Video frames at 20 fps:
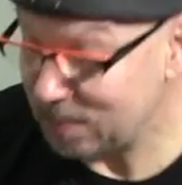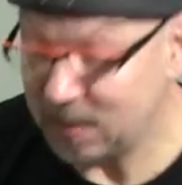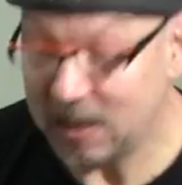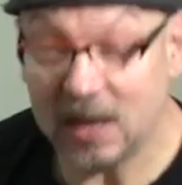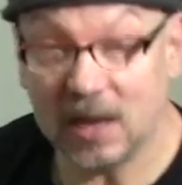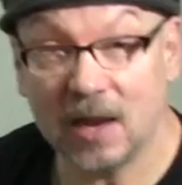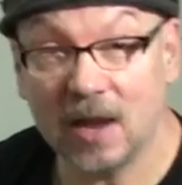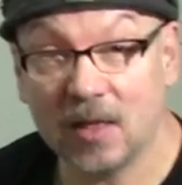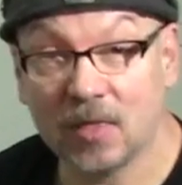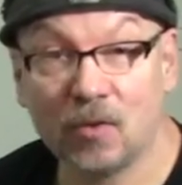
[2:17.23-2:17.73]

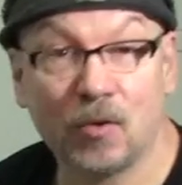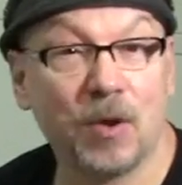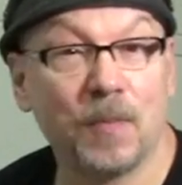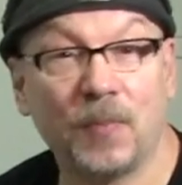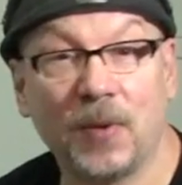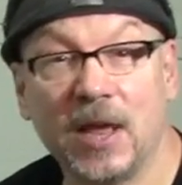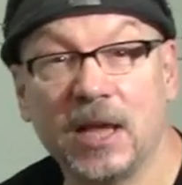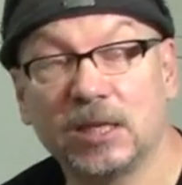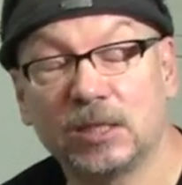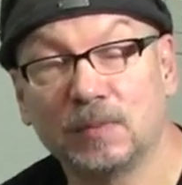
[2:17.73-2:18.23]
me the
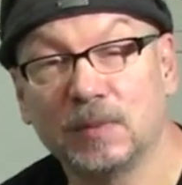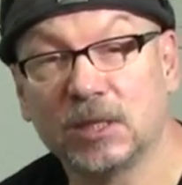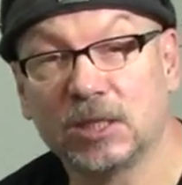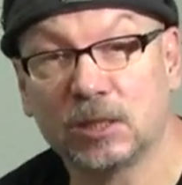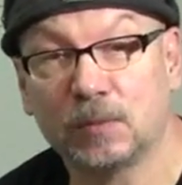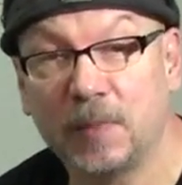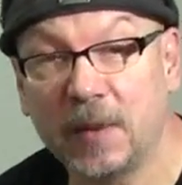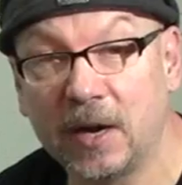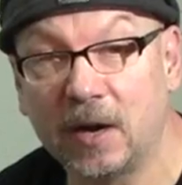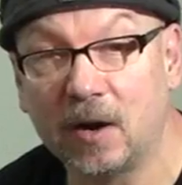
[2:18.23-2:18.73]
replacement
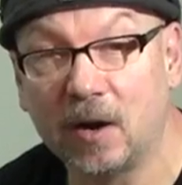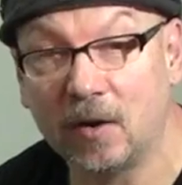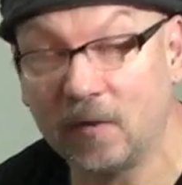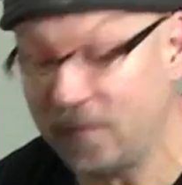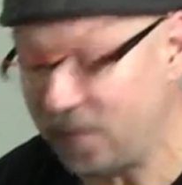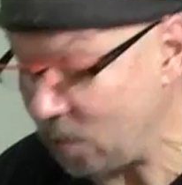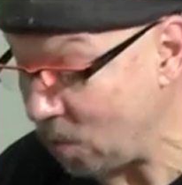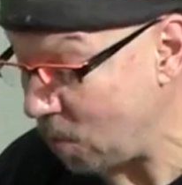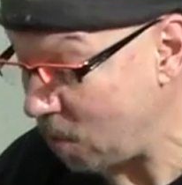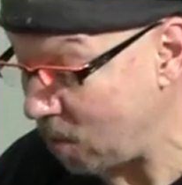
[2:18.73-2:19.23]
spinner
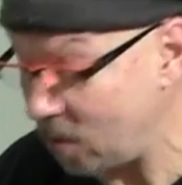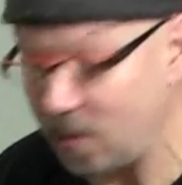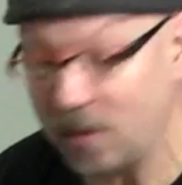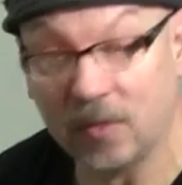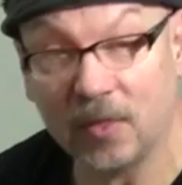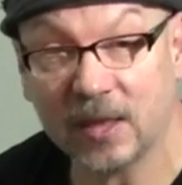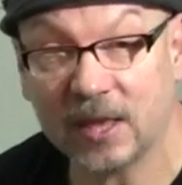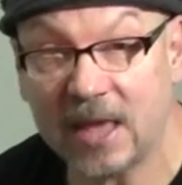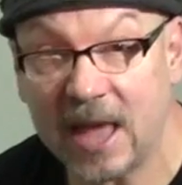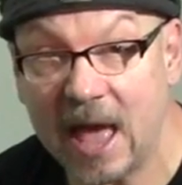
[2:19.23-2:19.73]
for
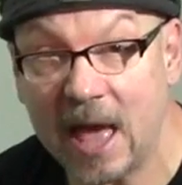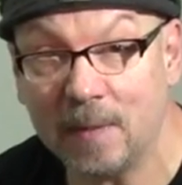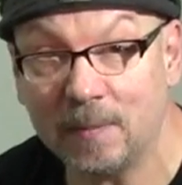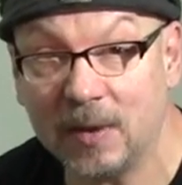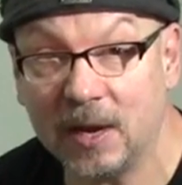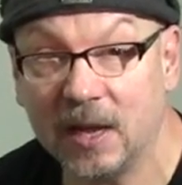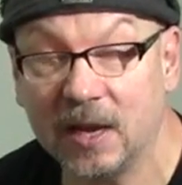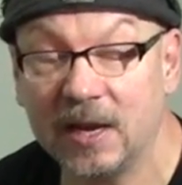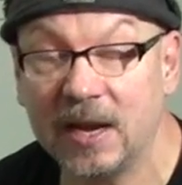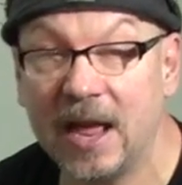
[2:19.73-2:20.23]
the
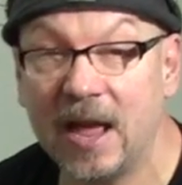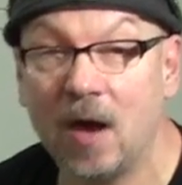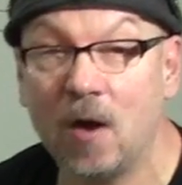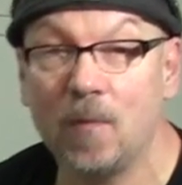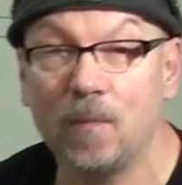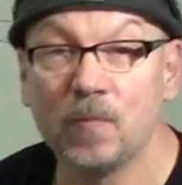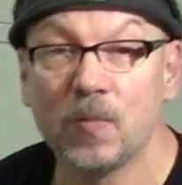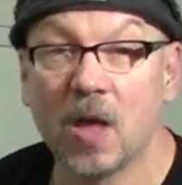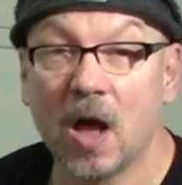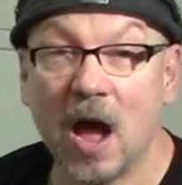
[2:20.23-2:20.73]
cabinet.
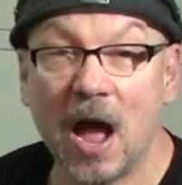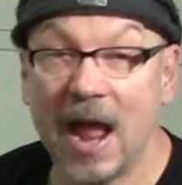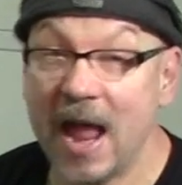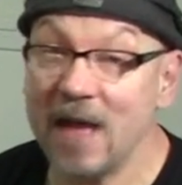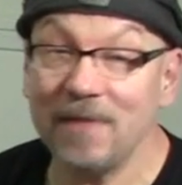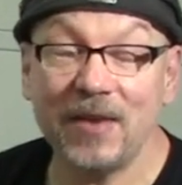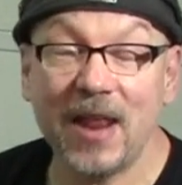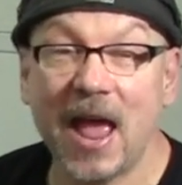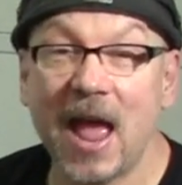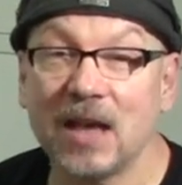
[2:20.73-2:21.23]
Now, I
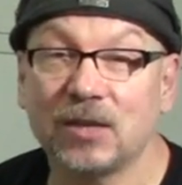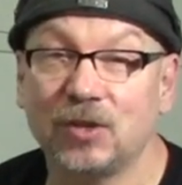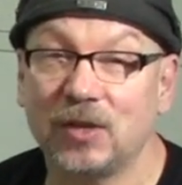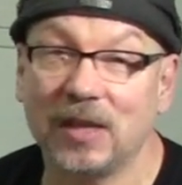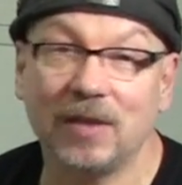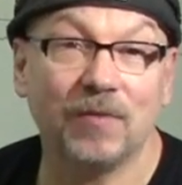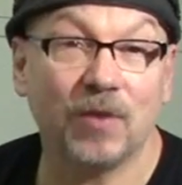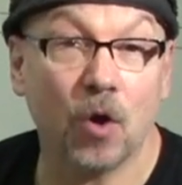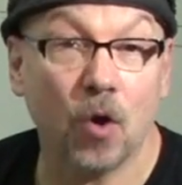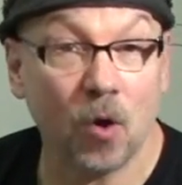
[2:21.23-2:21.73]
haven't actually
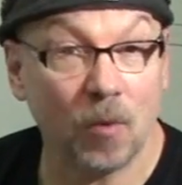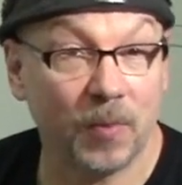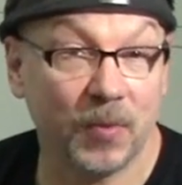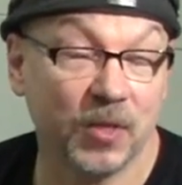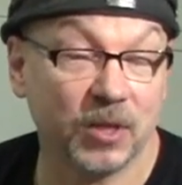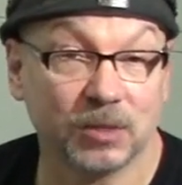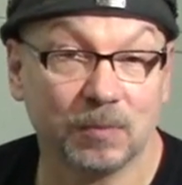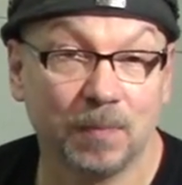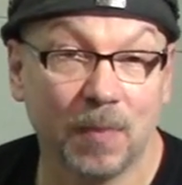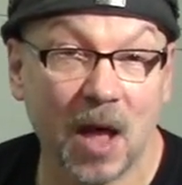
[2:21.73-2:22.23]
even
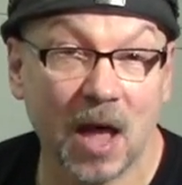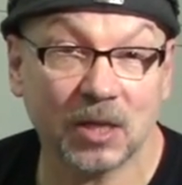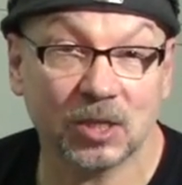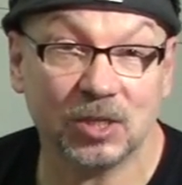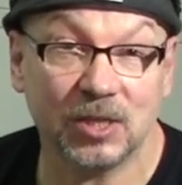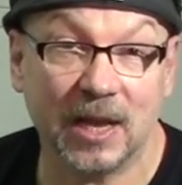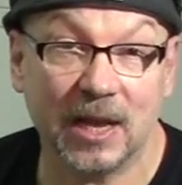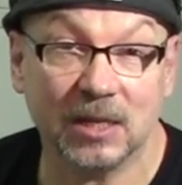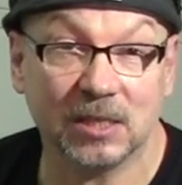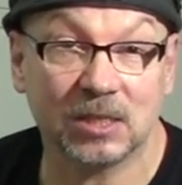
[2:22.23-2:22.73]
opened this
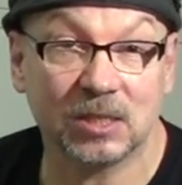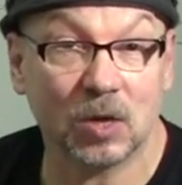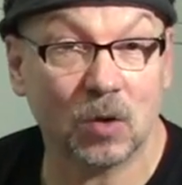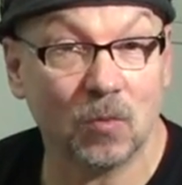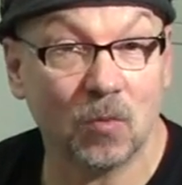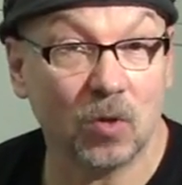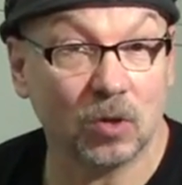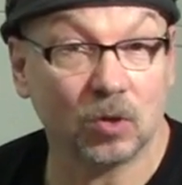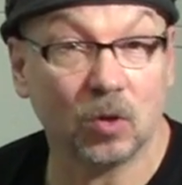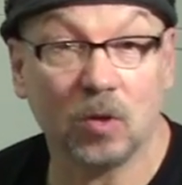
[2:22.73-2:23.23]
box yet, so
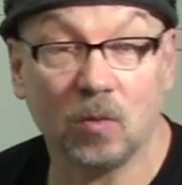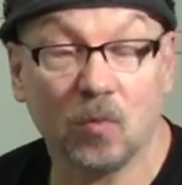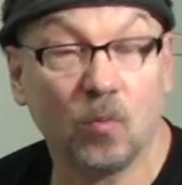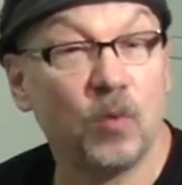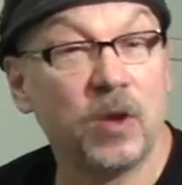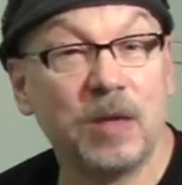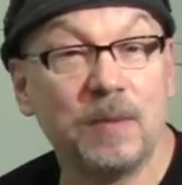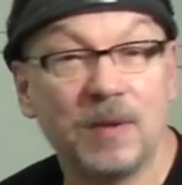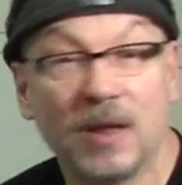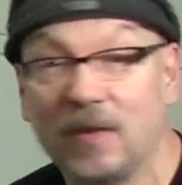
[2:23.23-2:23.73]
we'll do a
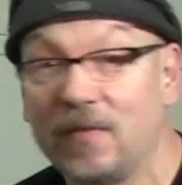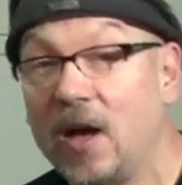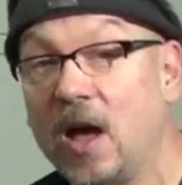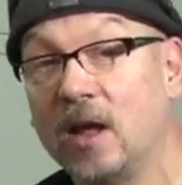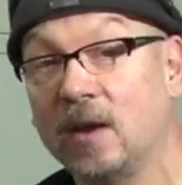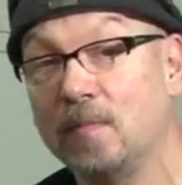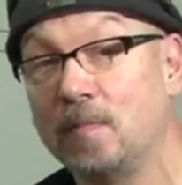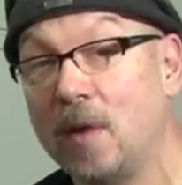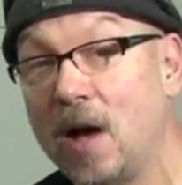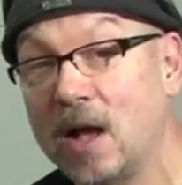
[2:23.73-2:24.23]
wee bit of
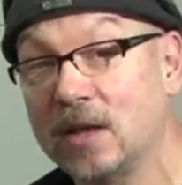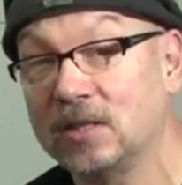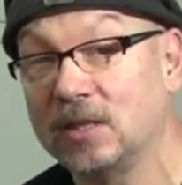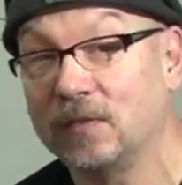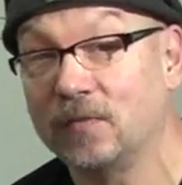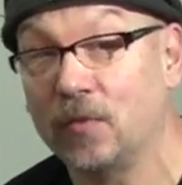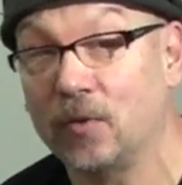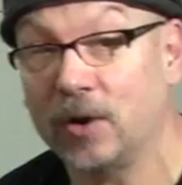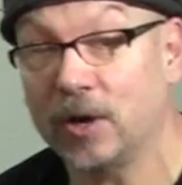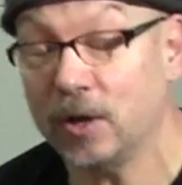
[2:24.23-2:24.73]
unboxing
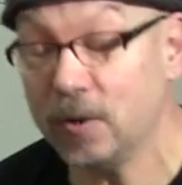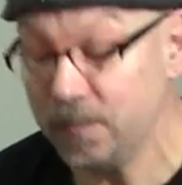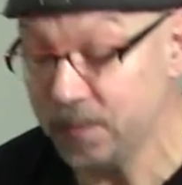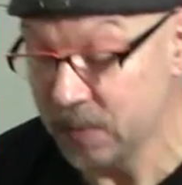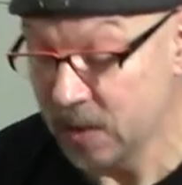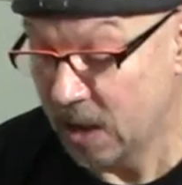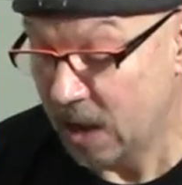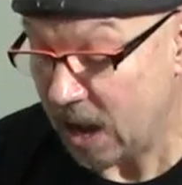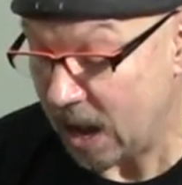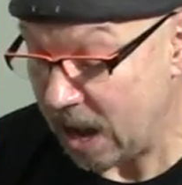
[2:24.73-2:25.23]
for you.
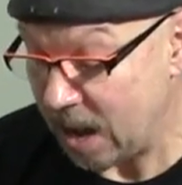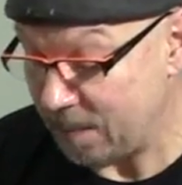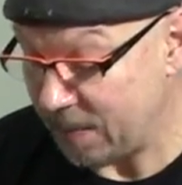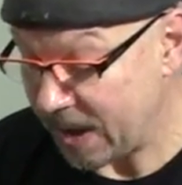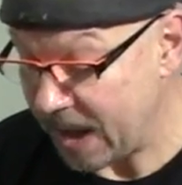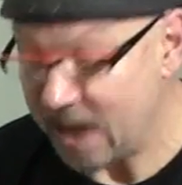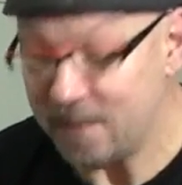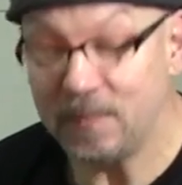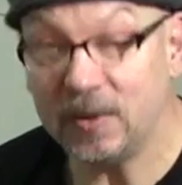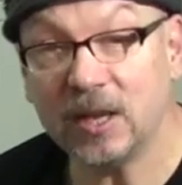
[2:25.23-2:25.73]
Uh, but
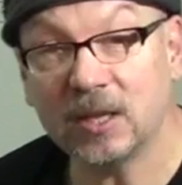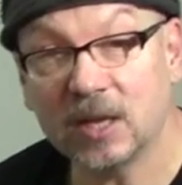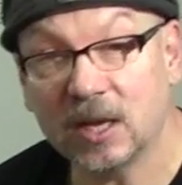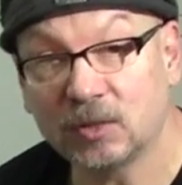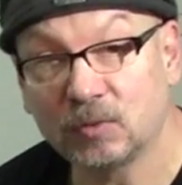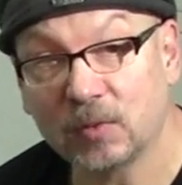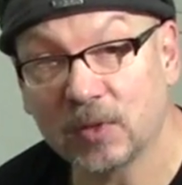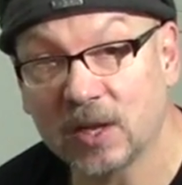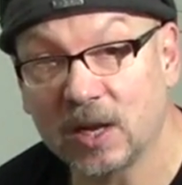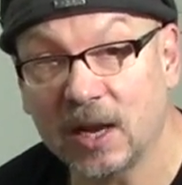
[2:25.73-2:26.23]
I have been in
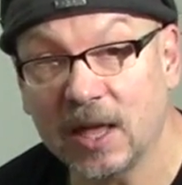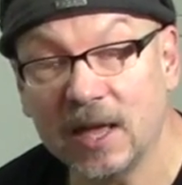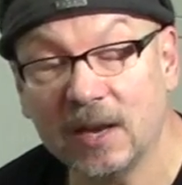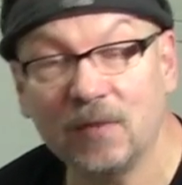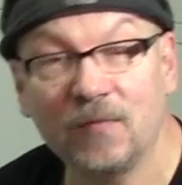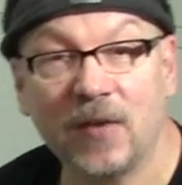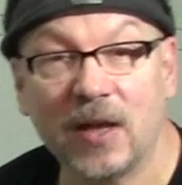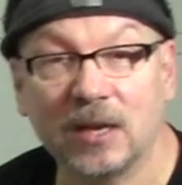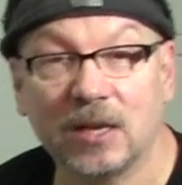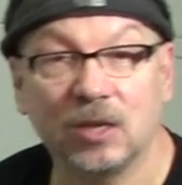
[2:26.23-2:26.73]
touch with Glen.
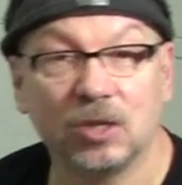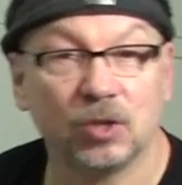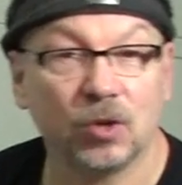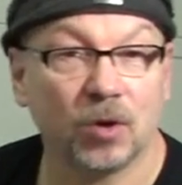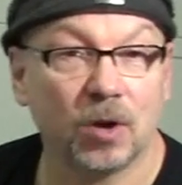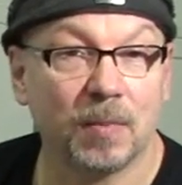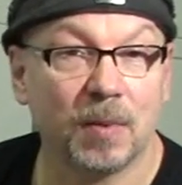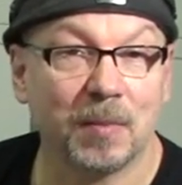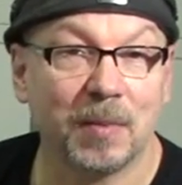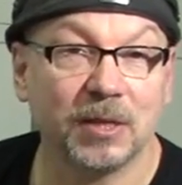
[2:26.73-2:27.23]
In fact, he
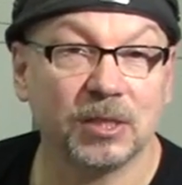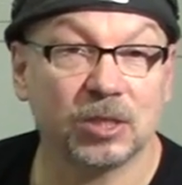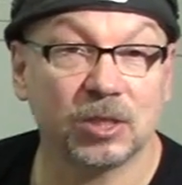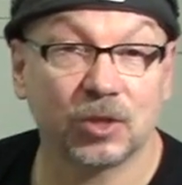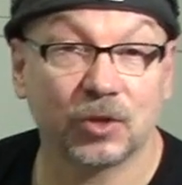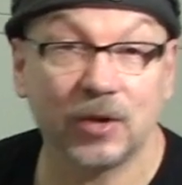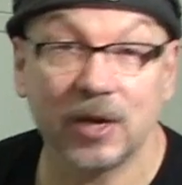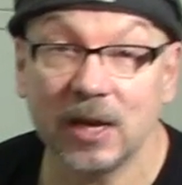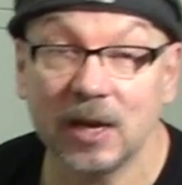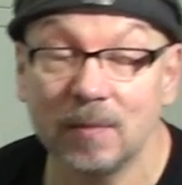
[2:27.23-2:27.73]
showed up on my
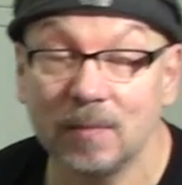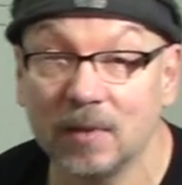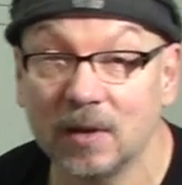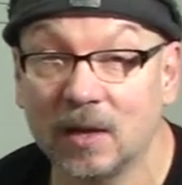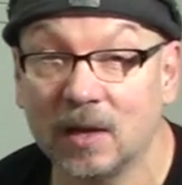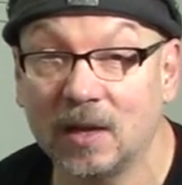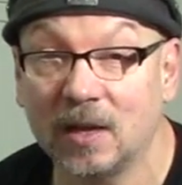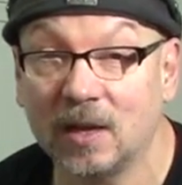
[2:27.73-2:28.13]
stream uh,